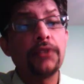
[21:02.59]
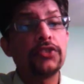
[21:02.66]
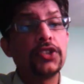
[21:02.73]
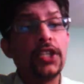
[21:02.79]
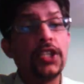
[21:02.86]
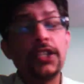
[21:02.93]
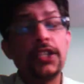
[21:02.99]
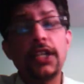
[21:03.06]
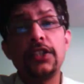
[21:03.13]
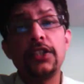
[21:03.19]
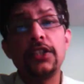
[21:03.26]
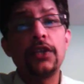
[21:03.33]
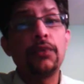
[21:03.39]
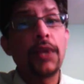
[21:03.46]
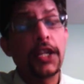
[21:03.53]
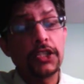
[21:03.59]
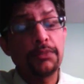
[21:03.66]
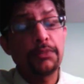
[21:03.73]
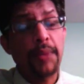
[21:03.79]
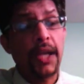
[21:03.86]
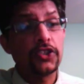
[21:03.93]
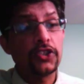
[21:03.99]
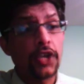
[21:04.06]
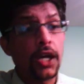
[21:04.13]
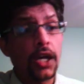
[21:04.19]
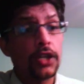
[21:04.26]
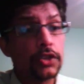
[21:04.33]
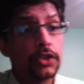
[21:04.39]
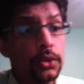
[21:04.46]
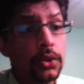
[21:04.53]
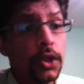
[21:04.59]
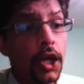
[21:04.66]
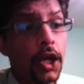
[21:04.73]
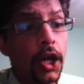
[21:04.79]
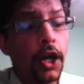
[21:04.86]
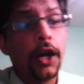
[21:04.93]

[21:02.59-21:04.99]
seen that he did well against Pakistan too.